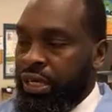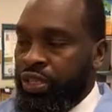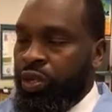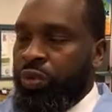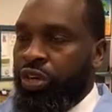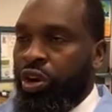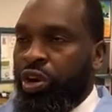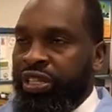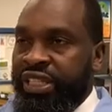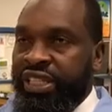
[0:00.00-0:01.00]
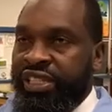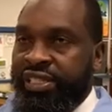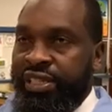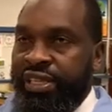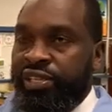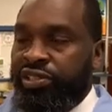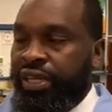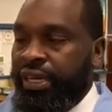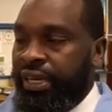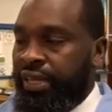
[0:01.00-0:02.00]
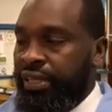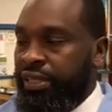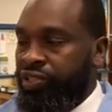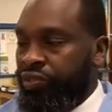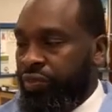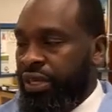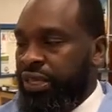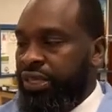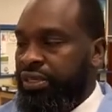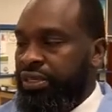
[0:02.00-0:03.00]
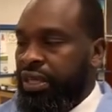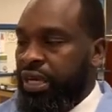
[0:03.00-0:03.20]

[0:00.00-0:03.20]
knowing all these skill trades,